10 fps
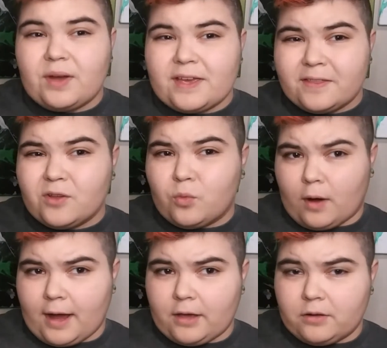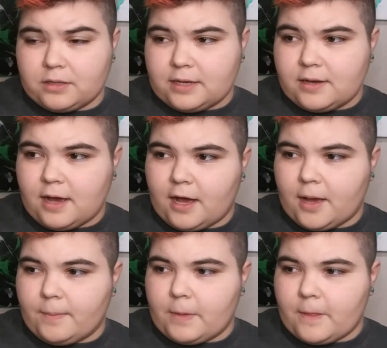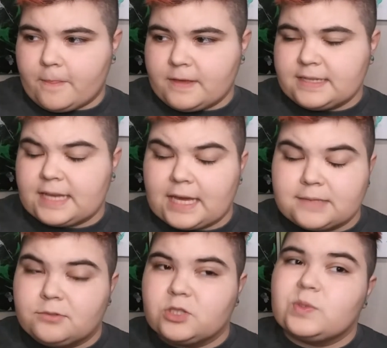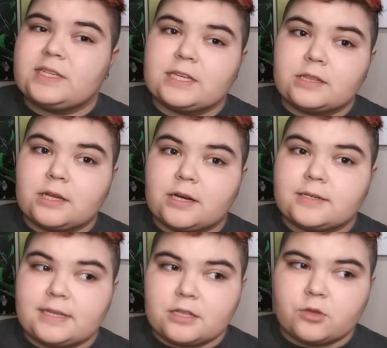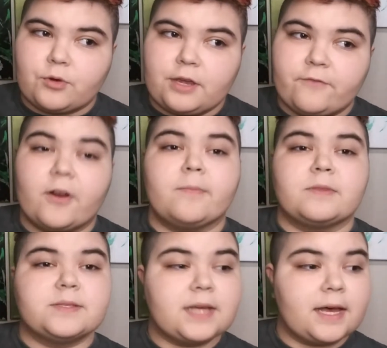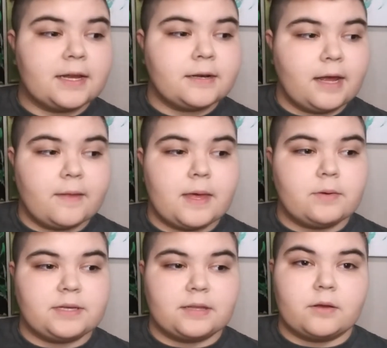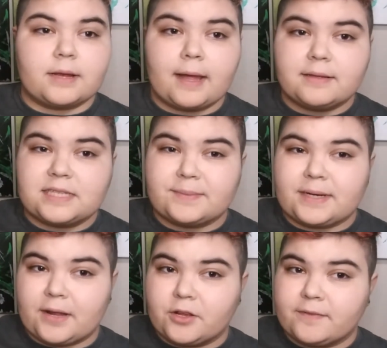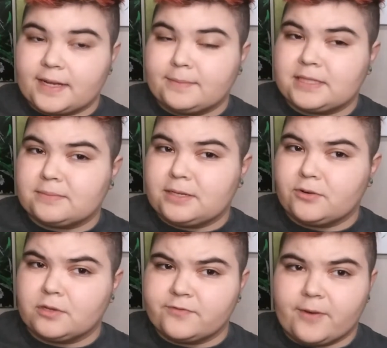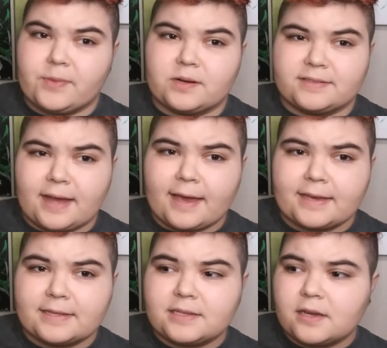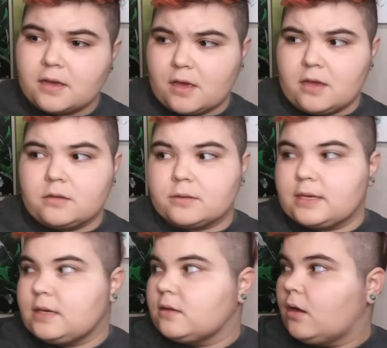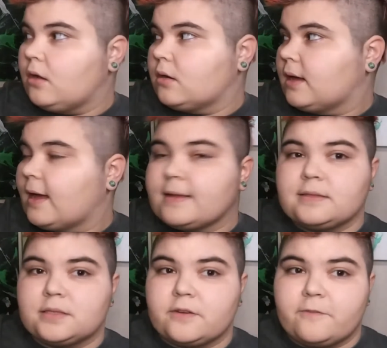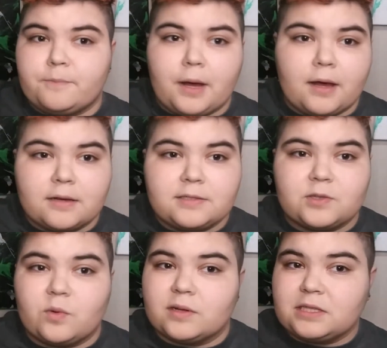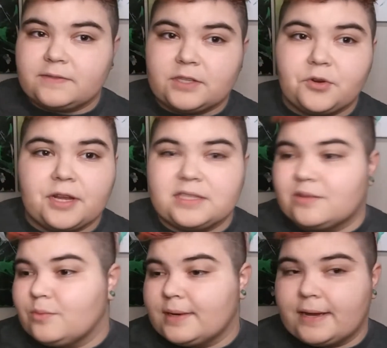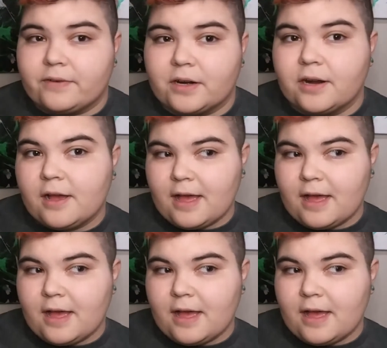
in the wild, these animals would get their D3 from the sun, and they would get their calcium and other vitamins and minerals from their diet. You know, they eat all kinds of bugs or leafy greens or whatever,